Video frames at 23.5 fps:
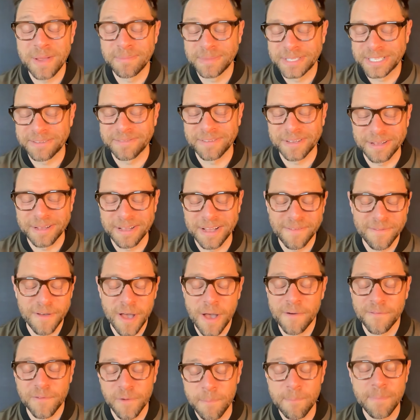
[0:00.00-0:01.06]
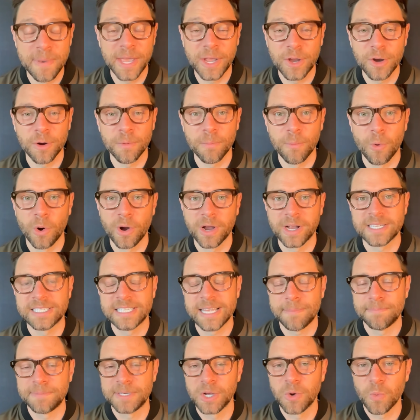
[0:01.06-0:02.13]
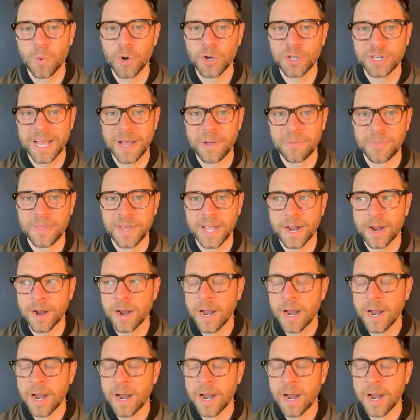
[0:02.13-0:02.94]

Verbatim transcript: of a of, of a bigger, more accepting world out there.